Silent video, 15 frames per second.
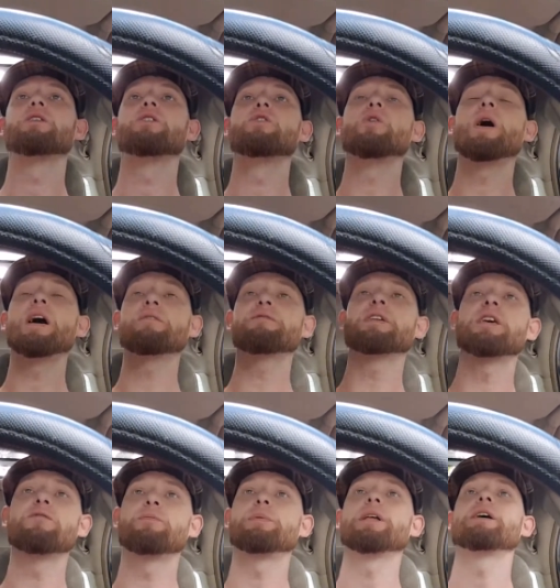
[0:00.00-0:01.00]
You have to
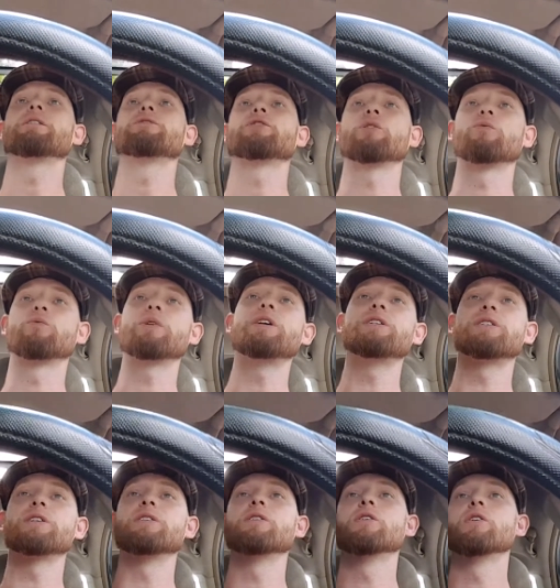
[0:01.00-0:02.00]
give players a
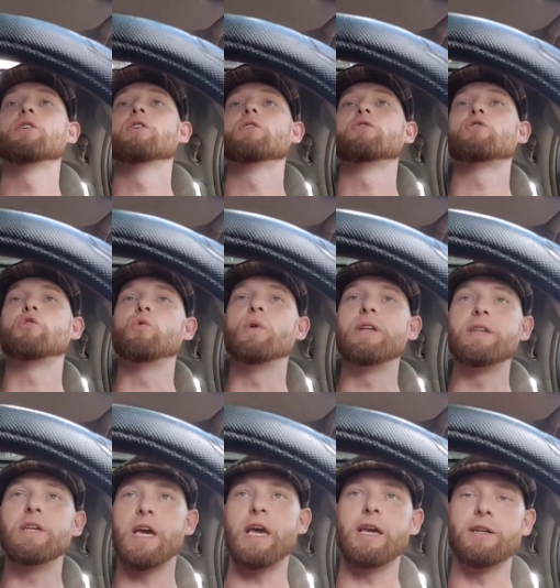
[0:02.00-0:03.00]
reason to
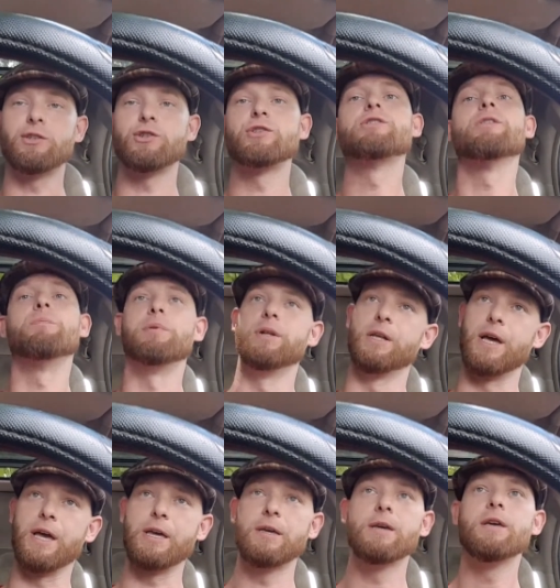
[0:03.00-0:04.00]
engage, to
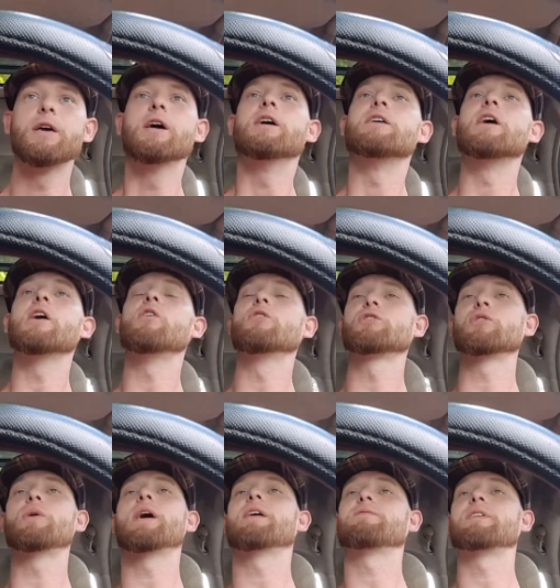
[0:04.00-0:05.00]
play. You also
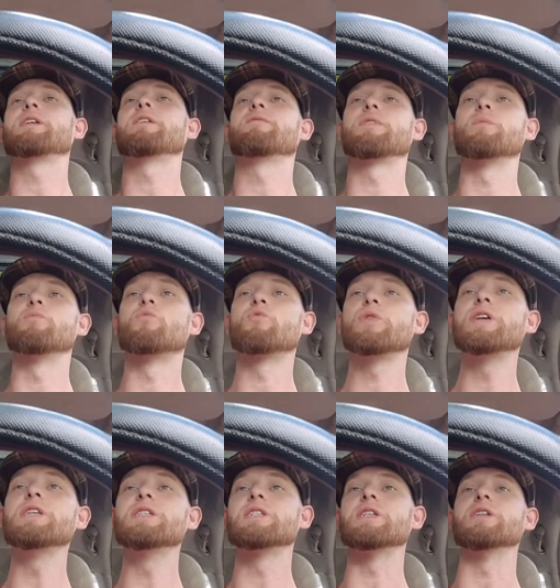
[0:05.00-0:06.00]
have to give them
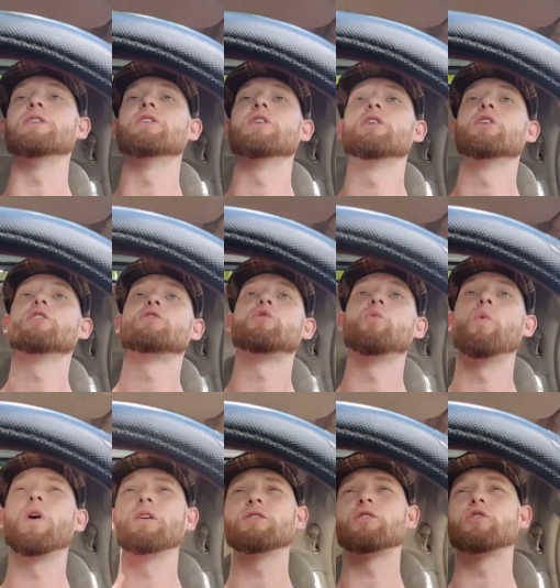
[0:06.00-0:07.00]
reason to
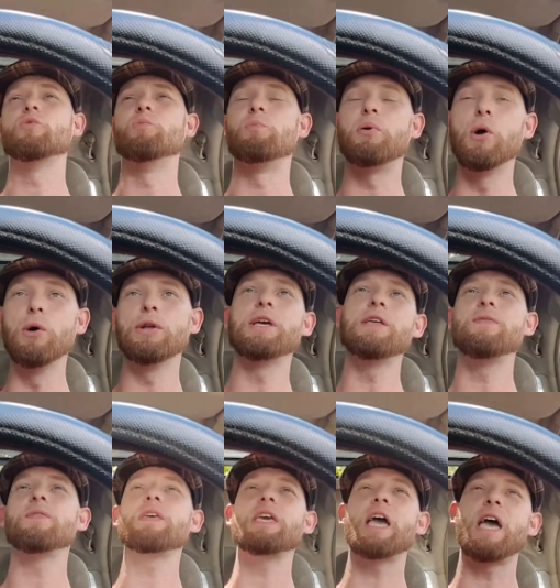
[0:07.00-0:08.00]
want to put
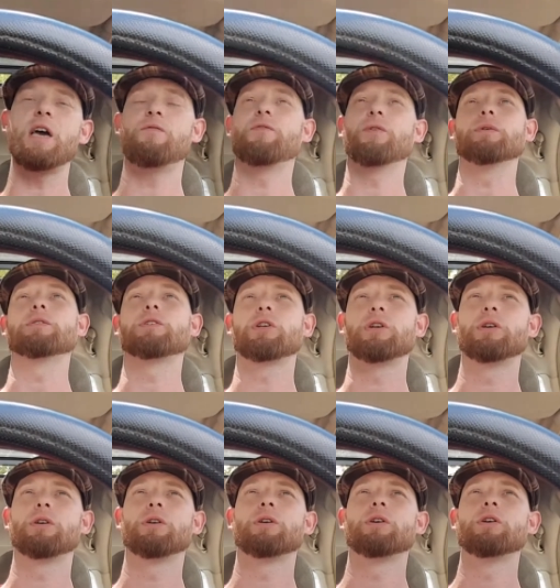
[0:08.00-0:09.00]
in the effort
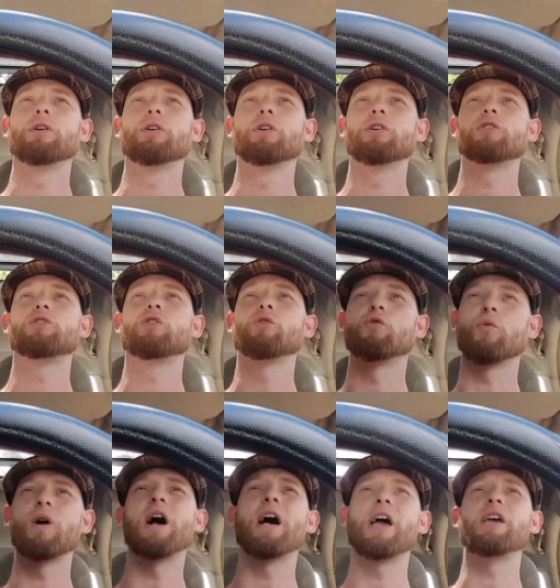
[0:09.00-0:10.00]
to
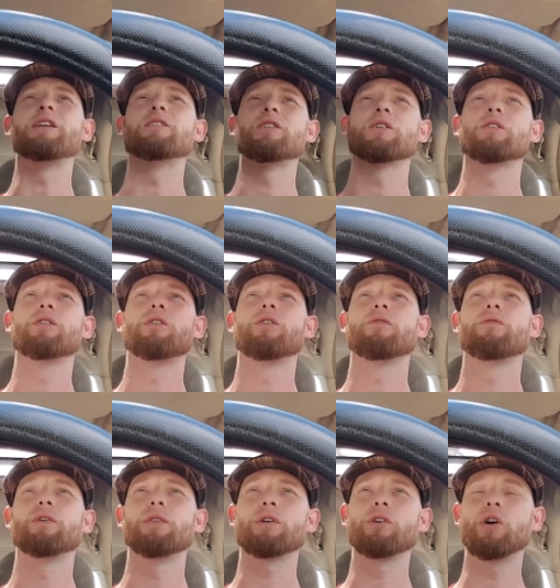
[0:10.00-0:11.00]
grind
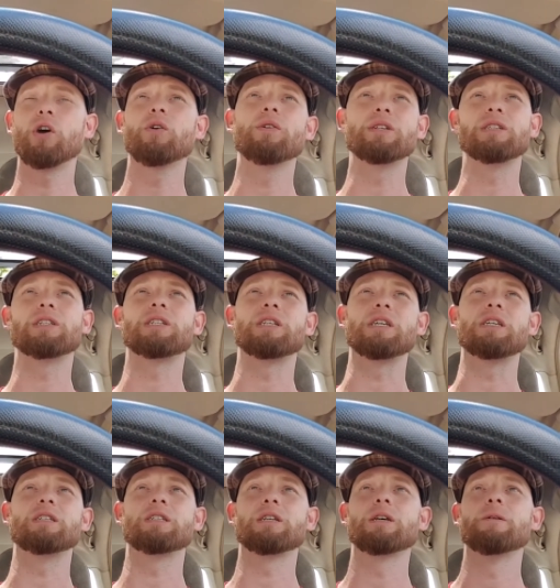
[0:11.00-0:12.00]
for the
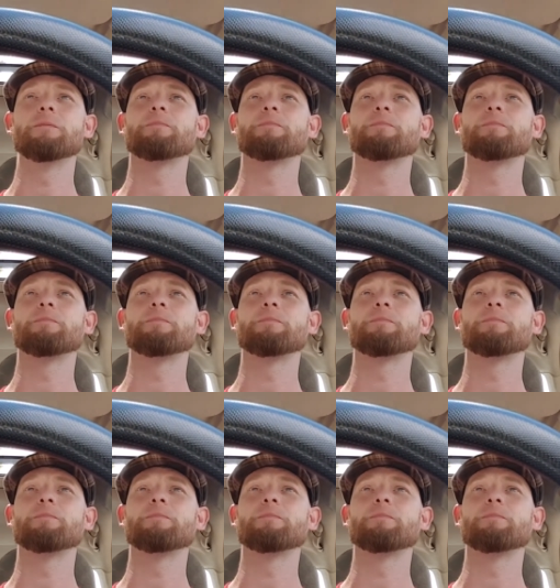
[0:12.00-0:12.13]
currencies.